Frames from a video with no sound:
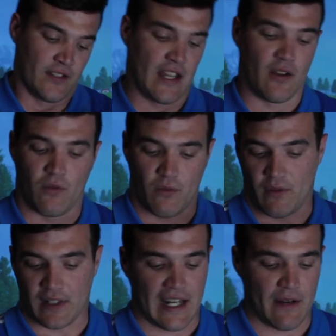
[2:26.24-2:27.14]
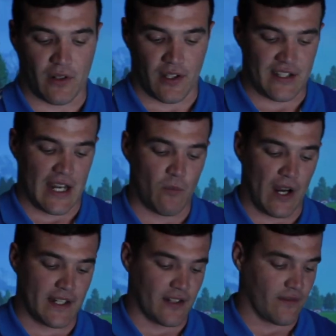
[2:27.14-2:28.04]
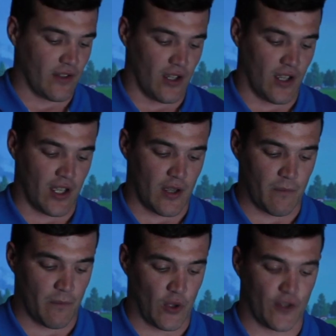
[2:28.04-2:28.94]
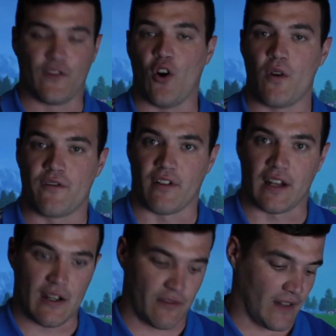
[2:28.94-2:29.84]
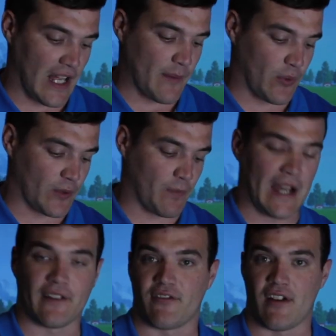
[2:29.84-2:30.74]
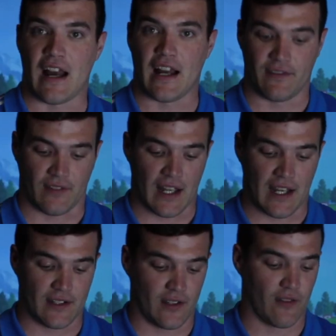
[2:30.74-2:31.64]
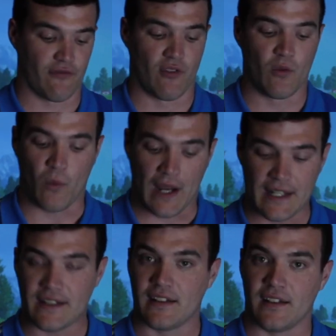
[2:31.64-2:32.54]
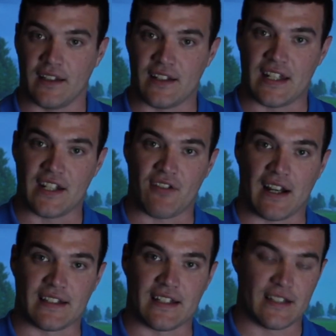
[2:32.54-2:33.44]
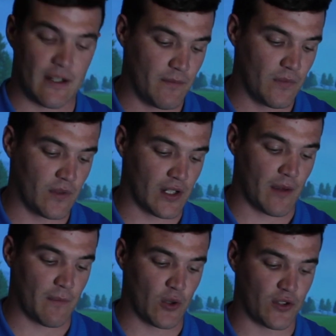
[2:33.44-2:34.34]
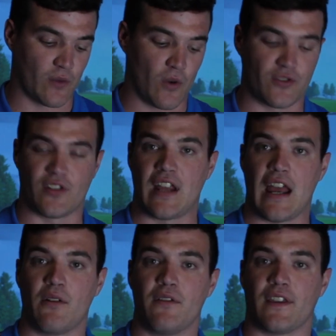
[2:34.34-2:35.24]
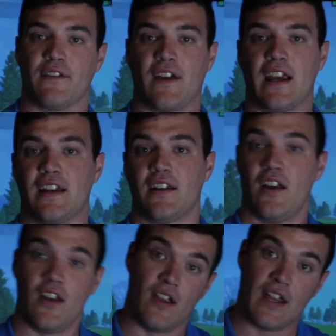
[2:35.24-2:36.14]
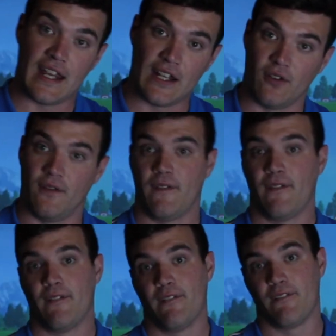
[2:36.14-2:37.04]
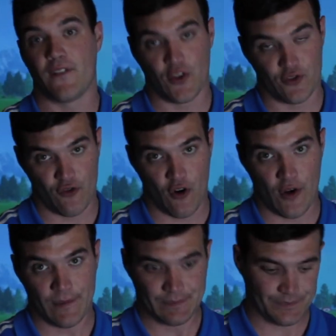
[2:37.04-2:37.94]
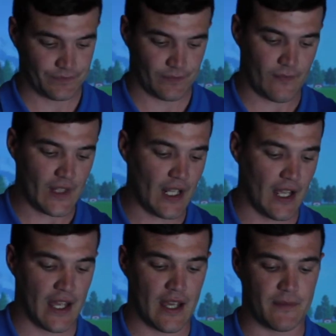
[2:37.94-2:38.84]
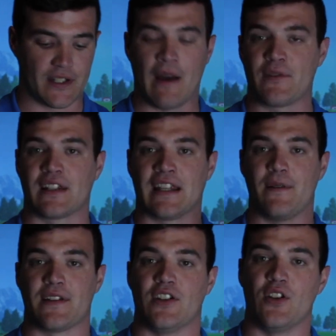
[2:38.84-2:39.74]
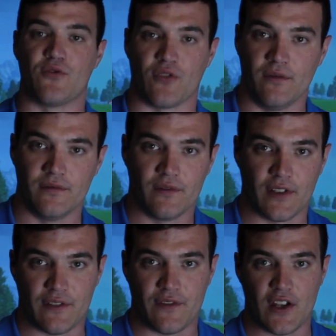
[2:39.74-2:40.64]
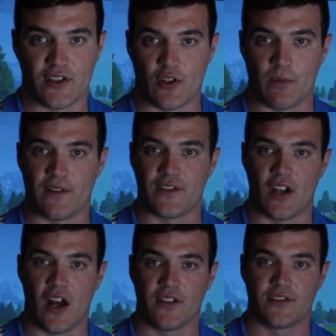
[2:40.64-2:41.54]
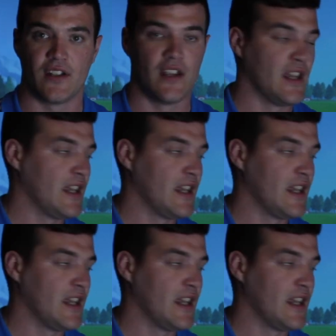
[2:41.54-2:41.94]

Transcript: So again, we've got the same weight of uh, push forward for a low flight, push back for a high flight. The front weight in the T-track system, uh, push towards the toe for the fade, heel for the draw. Um, so I'm just going to keep this at neutral for the first couple of shots,